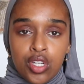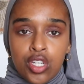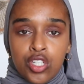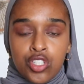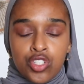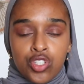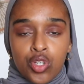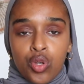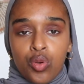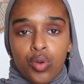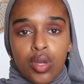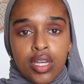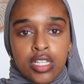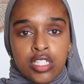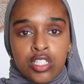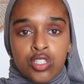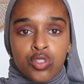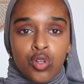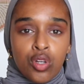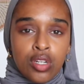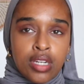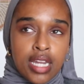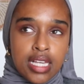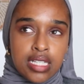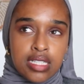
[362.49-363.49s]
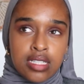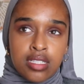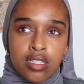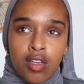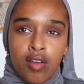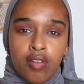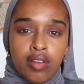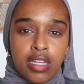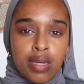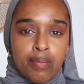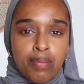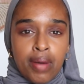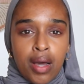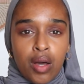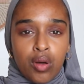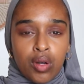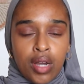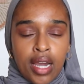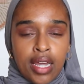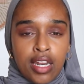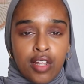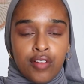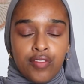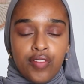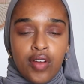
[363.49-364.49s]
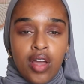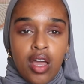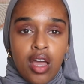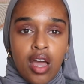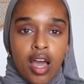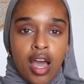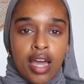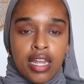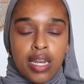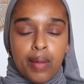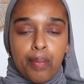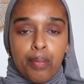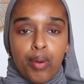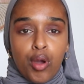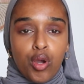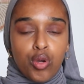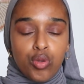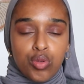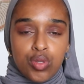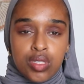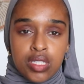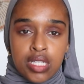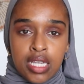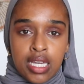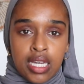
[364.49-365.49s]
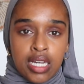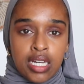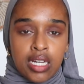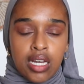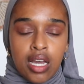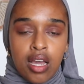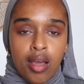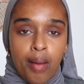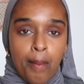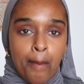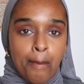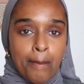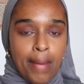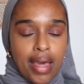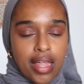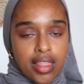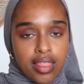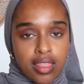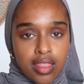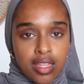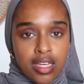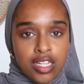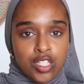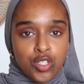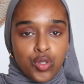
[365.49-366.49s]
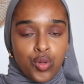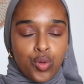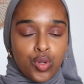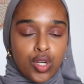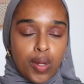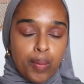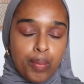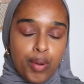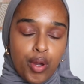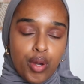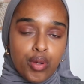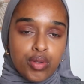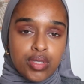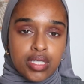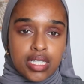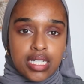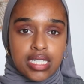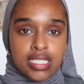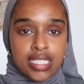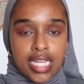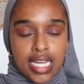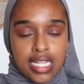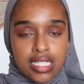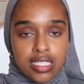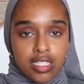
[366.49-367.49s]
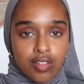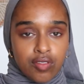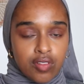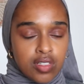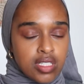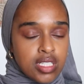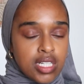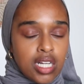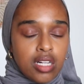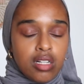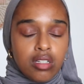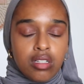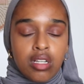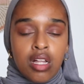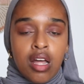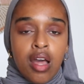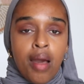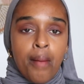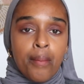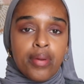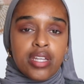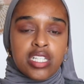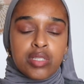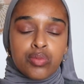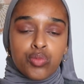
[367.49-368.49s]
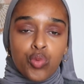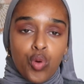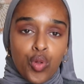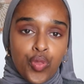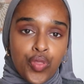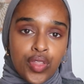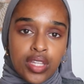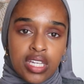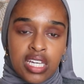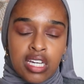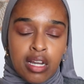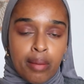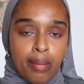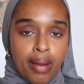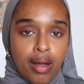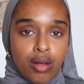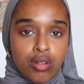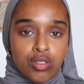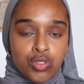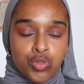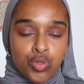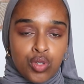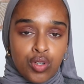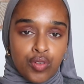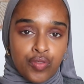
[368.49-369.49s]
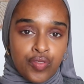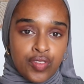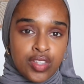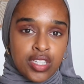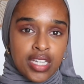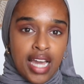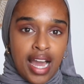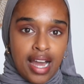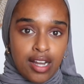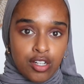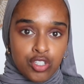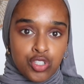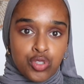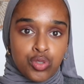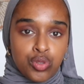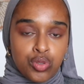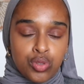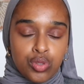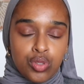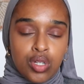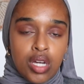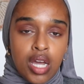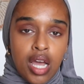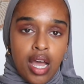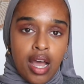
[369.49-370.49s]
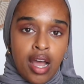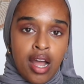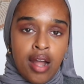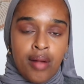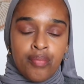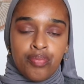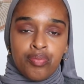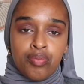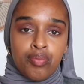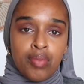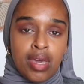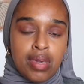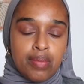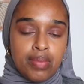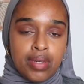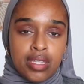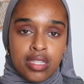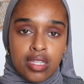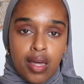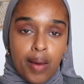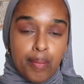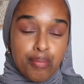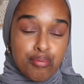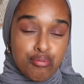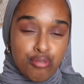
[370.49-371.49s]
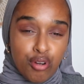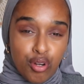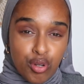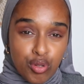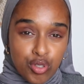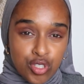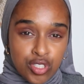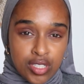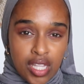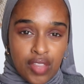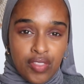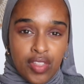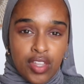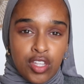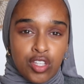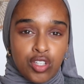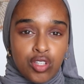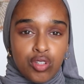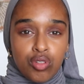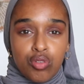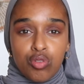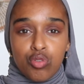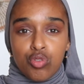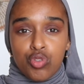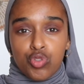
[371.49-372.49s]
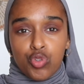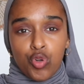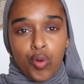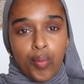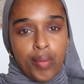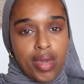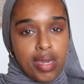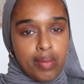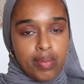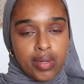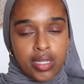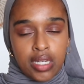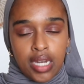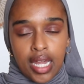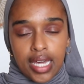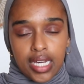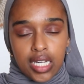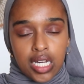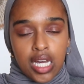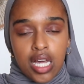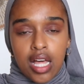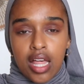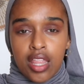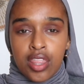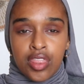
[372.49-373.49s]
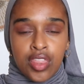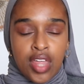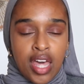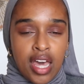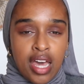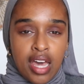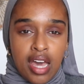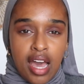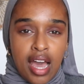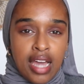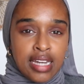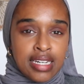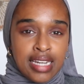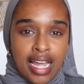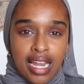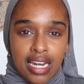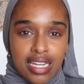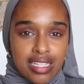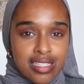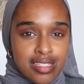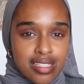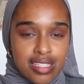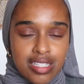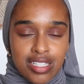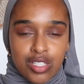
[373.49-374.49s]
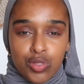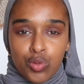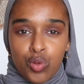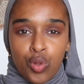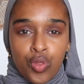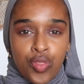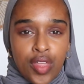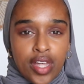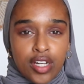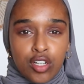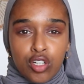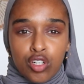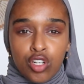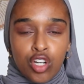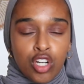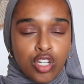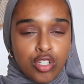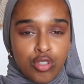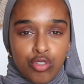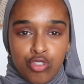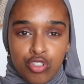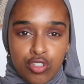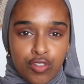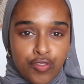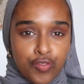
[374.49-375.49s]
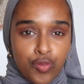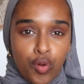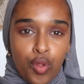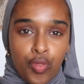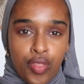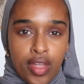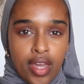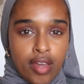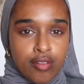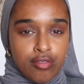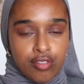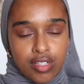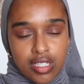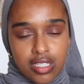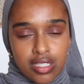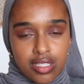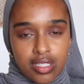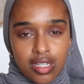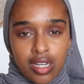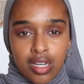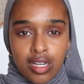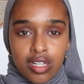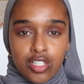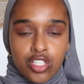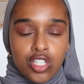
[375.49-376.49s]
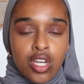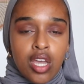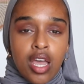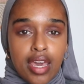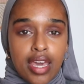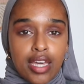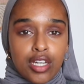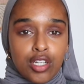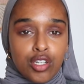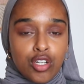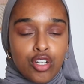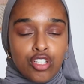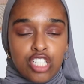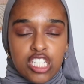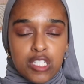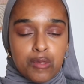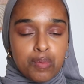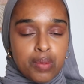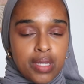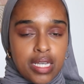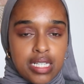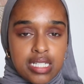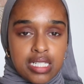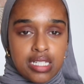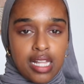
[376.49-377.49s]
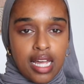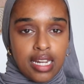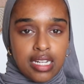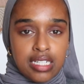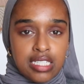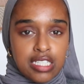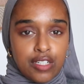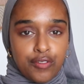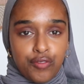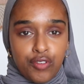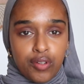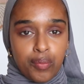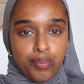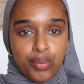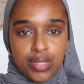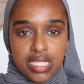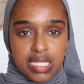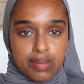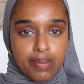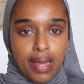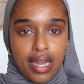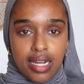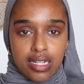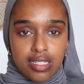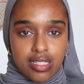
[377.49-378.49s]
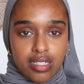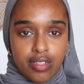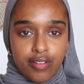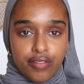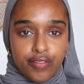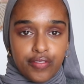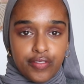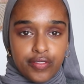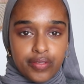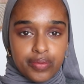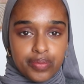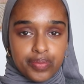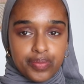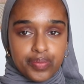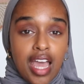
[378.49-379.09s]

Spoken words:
So it's not necessarily about kind of an opposing method or an opposing data result, but it's more thinking about sort of the actual, maybe the approach that they use, or maybe like their analysis or their conclusion for their research. It could just be a slightly different perspective.